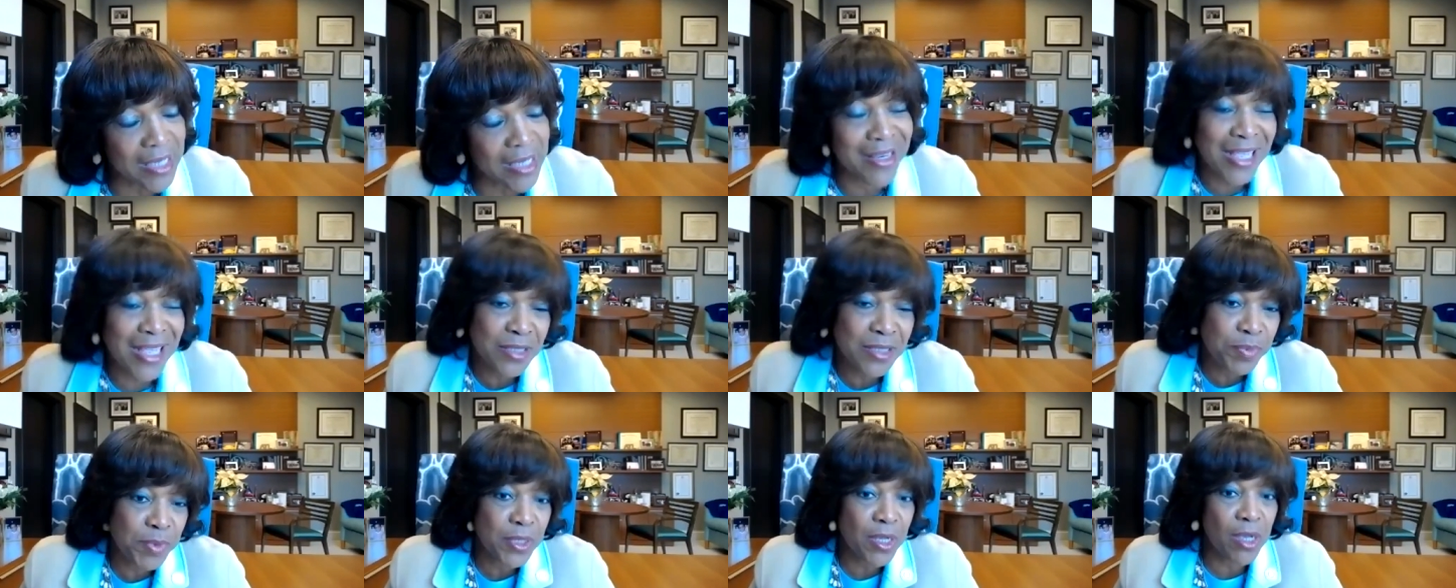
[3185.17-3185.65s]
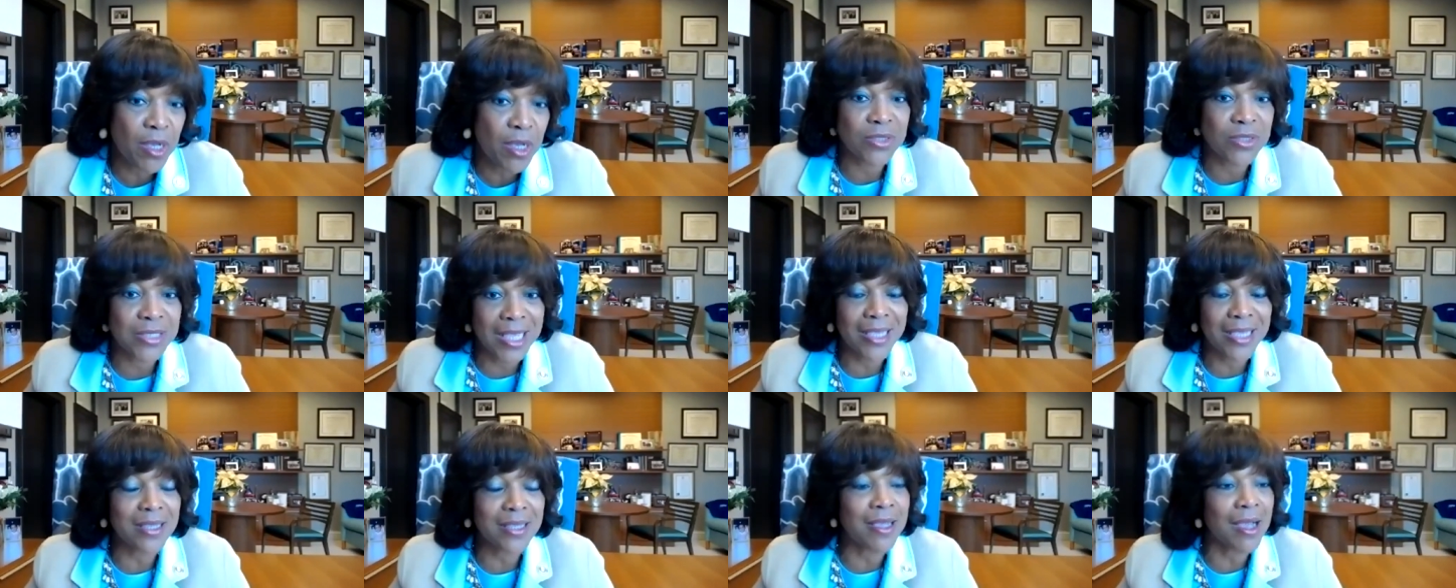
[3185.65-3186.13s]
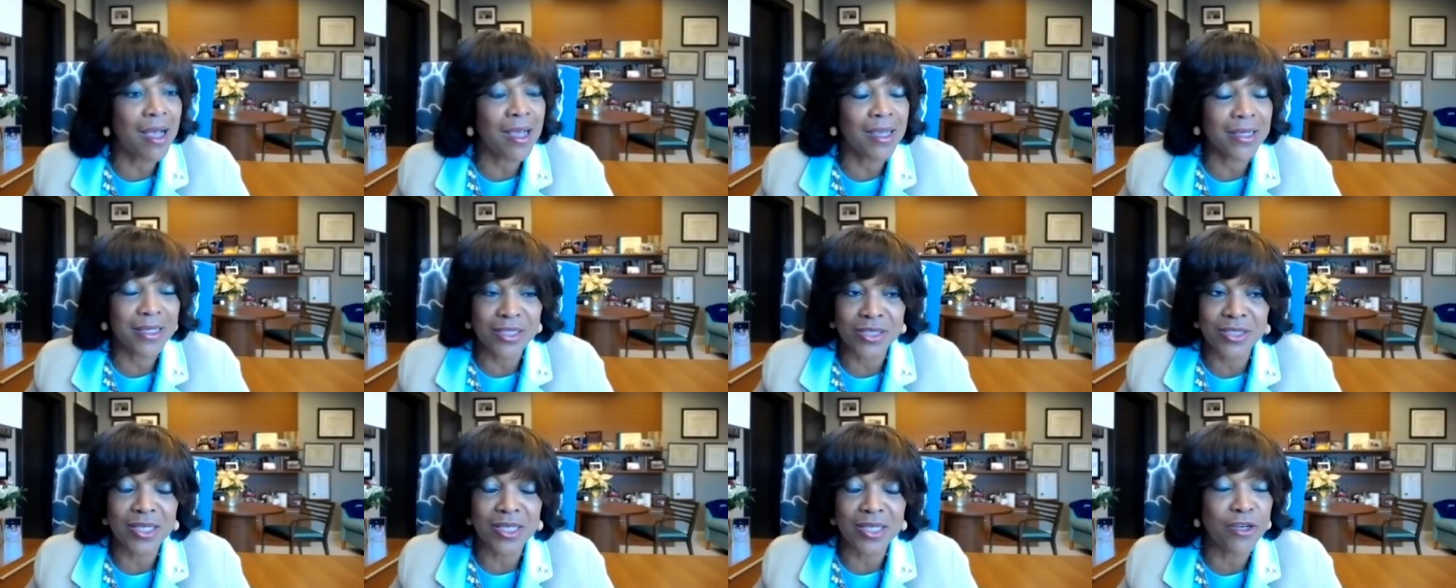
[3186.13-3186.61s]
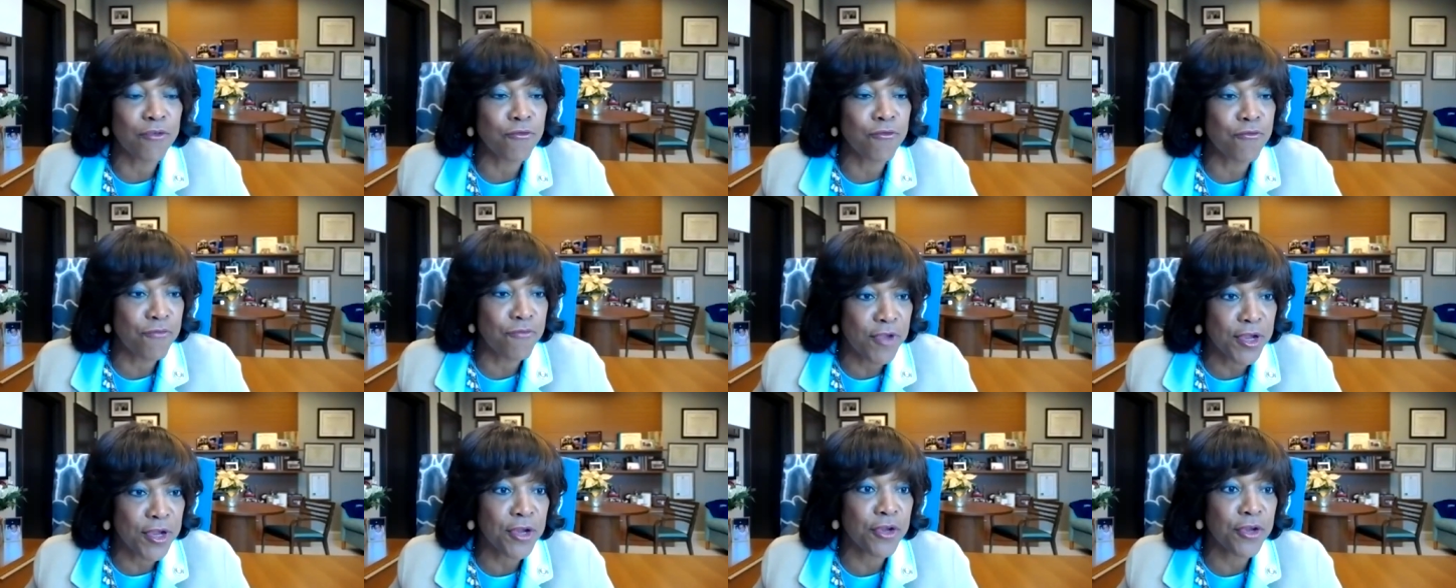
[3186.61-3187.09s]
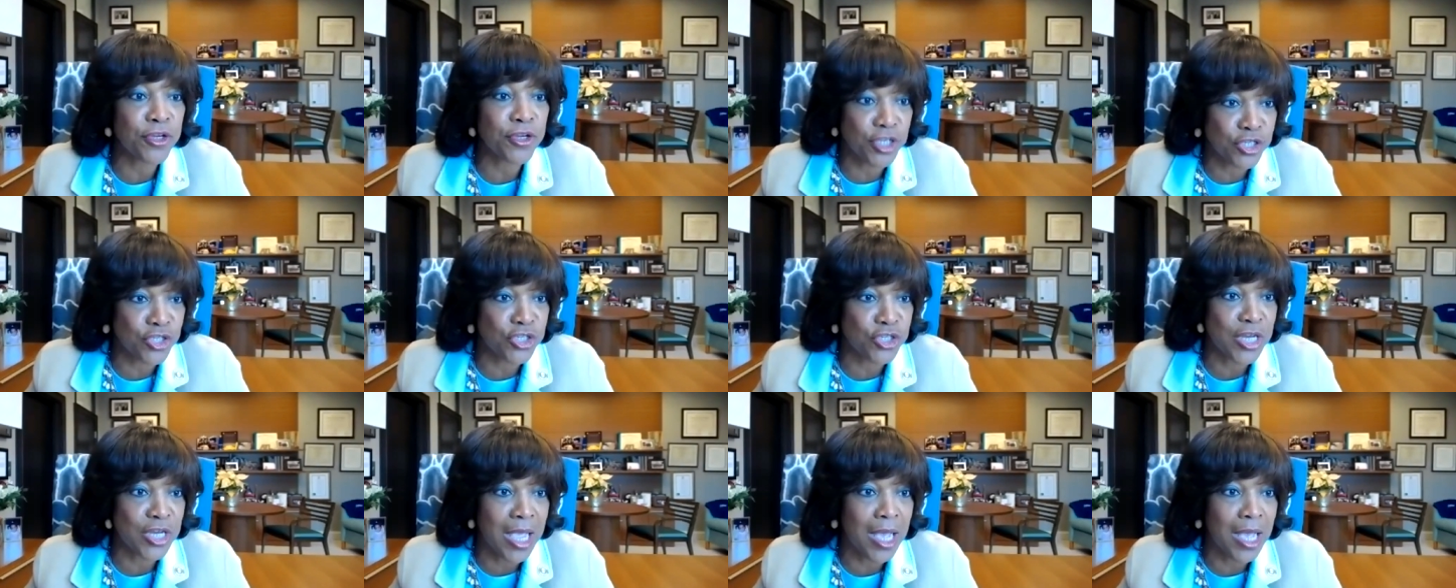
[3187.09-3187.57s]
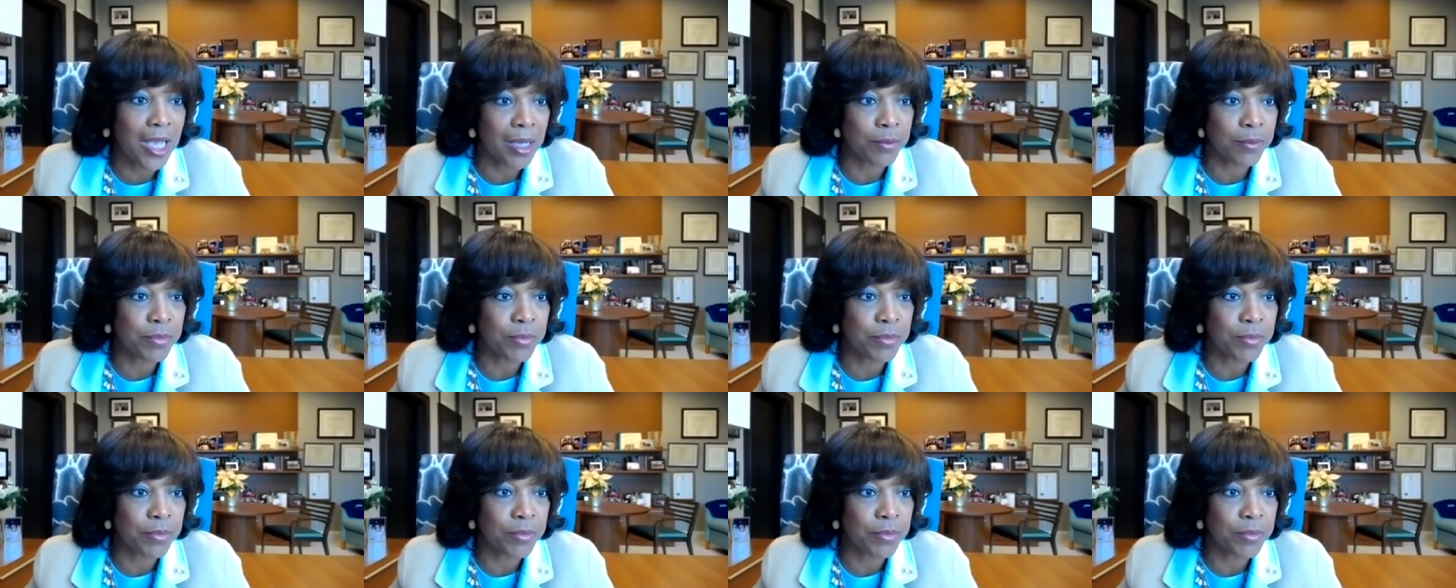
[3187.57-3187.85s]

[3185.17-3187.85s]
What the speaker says: And that's because ACOG has done a very good job,